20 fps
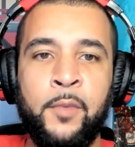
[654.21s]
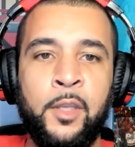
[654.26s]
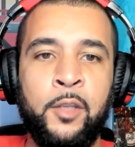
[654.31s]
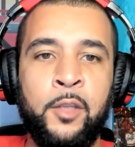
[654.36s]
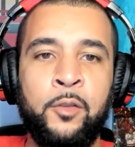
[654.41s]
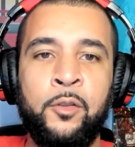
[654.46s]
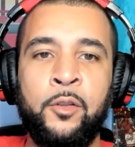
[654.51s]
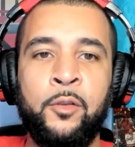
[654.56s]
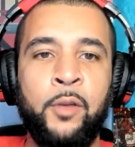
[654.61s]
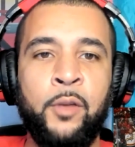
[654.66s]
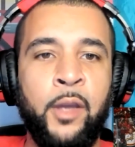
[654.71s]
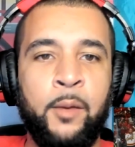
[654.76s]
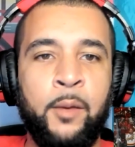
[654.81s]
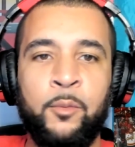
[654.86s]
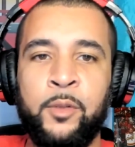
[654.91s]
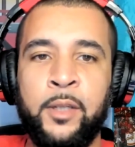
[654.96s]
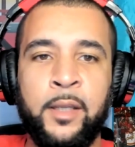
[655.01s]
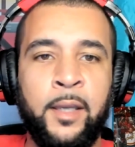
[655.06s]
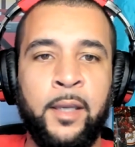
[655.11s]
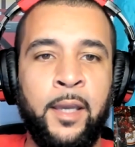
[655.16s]
you do that
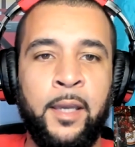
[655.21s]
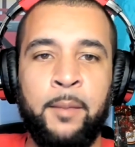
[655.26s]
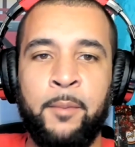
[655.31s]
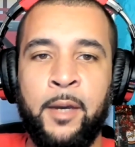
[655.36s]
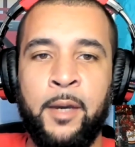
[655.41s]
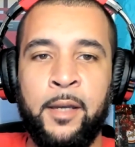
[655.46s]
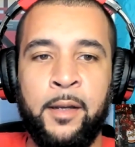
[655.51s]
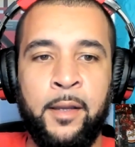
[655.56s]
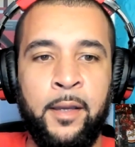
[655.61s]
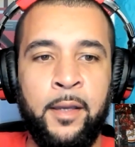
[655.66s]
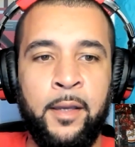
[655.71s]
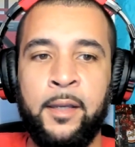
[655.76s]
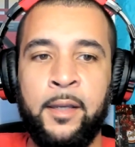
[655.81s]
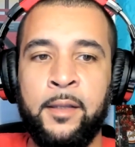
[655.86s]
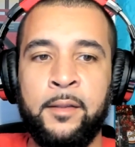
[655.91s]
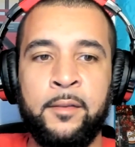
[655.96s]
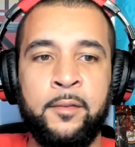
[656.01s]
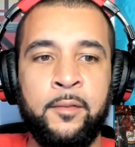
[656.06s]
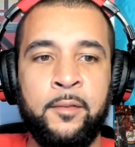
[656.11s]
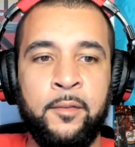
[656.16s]
when the game out of
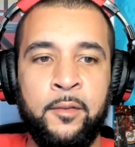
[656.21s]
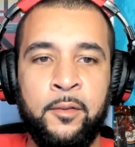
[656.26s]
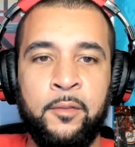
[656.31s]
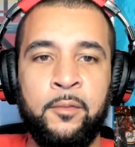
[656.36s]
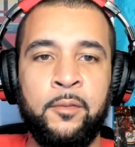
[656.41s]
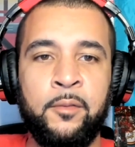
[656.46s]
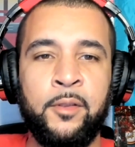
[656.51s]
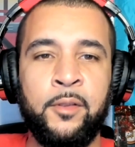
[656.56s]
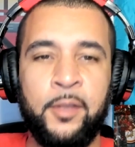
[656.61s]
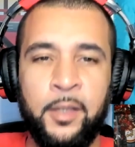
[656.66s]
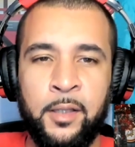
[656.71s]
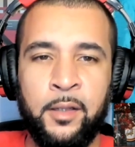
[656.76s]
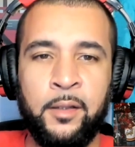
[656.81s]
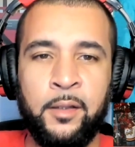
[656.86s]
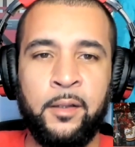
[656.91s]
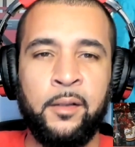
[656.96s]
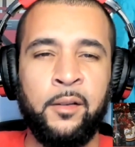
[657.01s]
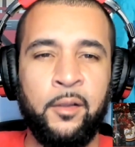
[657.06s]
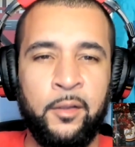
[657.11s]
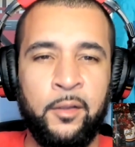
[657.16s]
hand, you get
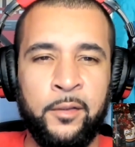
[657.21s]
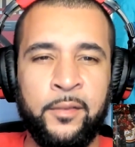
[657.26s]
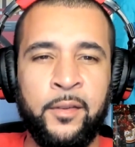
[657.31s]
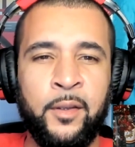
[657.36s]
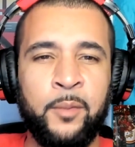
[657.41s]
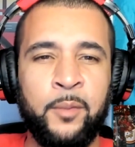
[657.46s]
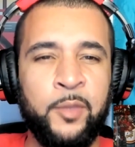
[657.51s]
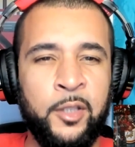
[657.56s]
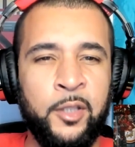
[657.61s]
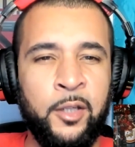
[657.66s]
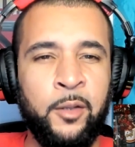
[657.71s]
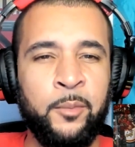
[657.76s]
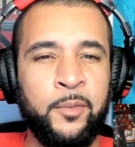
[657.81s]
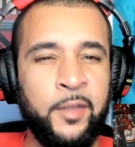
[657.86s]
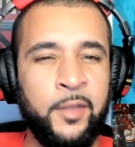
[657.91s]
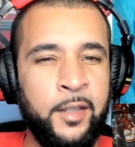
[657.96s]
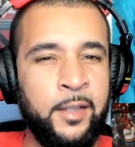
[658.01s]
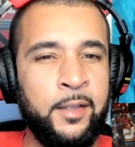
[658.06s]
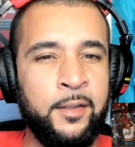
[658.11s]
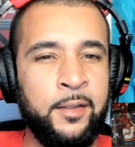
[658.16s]
in a little something. You know what I'm
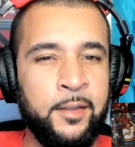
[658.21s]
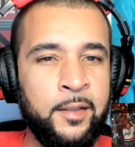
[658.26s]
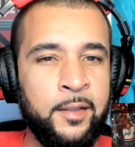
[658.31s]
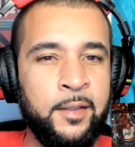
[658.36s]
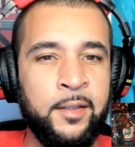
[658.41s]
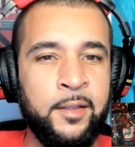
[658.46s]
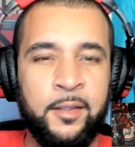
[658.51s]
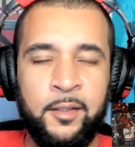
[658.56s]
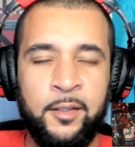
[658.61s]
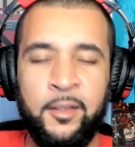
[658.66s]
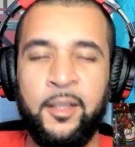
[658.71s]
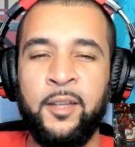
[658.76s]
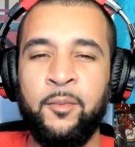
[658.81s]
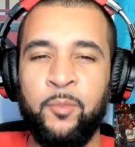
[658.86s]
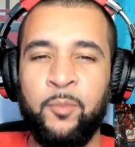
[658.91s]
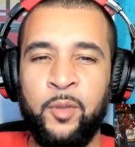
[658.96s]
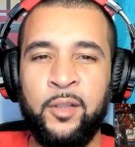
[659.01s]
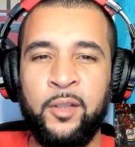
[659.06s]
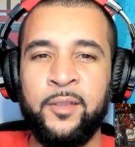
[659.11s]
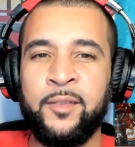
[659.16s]
saying? You give
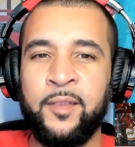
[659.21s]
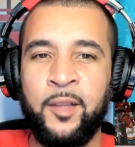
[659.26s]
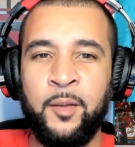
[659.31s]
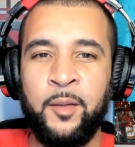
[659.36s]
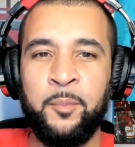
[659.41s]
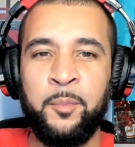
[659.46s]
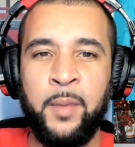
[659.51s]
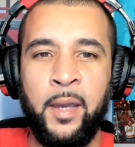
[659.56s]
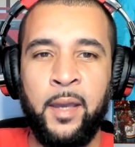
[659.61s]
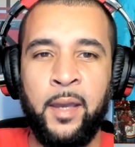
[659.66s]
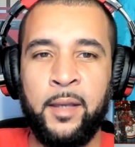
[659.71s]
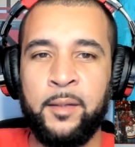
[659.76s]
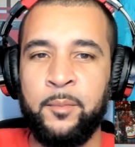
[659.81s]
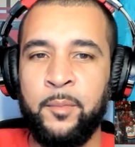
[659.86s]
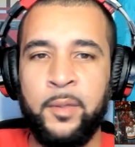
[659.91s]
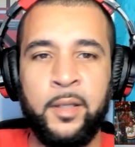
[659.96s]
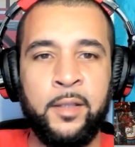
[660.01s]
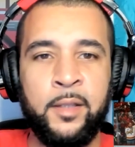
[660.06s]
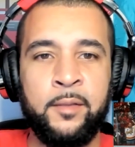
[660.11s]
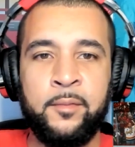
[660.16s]
them a little something back.
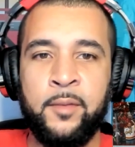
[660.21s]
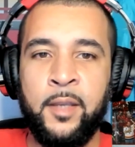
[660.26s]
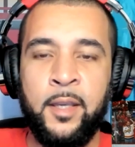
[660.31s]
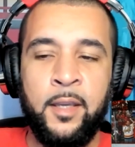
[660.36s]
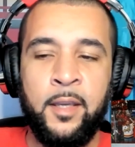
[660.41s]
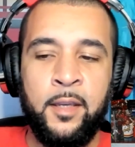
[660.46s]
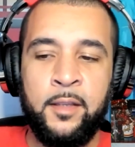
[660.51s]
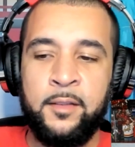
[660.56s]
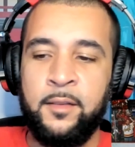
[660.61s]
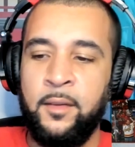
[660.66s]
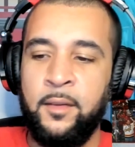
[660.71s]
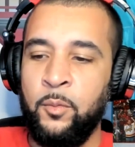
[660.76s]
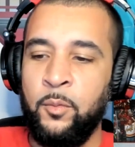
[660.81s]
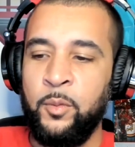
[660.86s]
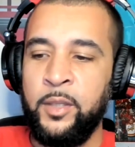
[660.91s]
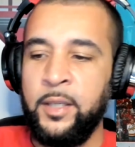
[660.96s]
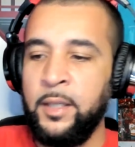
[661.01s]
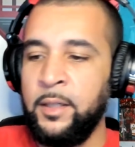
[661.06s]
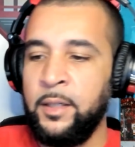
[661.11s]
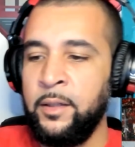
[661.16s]
But till
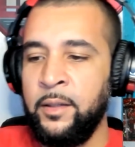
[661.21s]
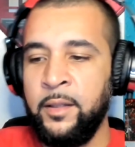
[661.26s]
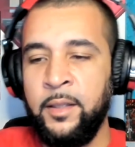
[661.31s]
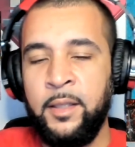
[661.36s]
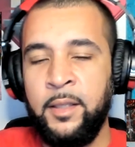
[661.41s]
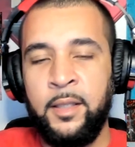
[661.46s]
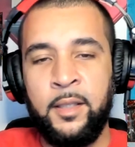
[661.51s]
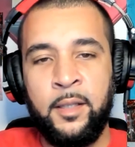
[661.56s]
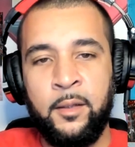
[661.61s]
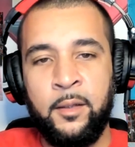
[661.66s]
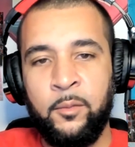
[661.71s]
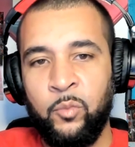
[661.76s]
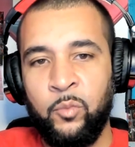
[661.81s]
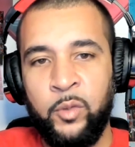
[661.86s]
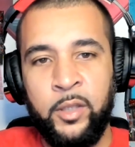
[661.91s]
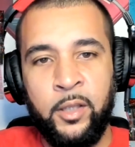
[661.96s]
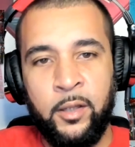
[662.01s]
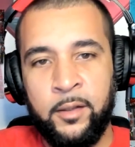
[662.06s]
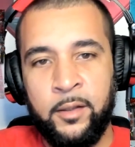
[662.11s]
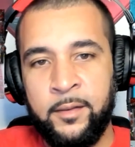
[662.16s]
we get a lead and
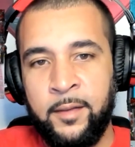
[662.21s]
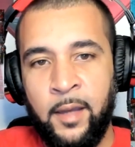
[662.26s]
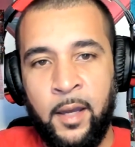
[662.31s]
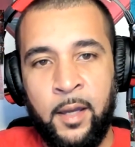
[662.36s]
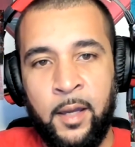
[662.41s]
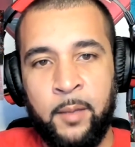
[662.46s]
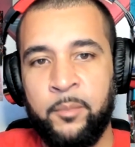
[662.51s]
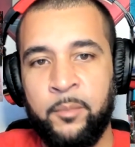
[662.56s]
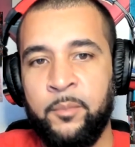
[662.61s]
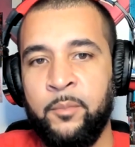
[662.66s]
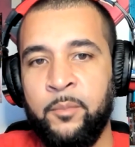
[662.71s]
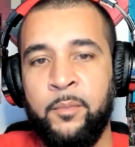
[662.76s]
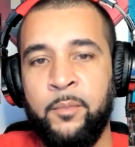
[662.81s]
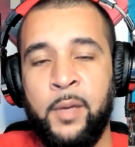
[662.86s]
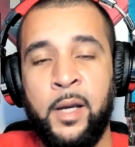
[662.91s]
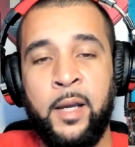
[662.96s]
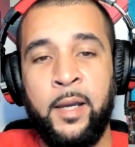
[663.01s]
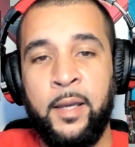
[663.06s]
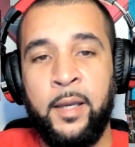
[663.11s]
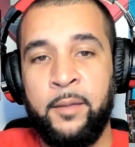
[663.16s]
we on top
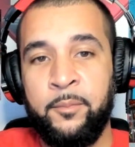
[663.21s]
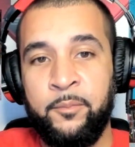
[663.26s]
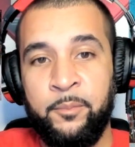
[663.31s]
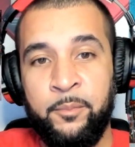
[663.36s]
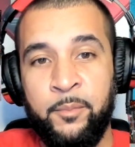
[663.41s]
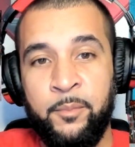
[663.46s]
by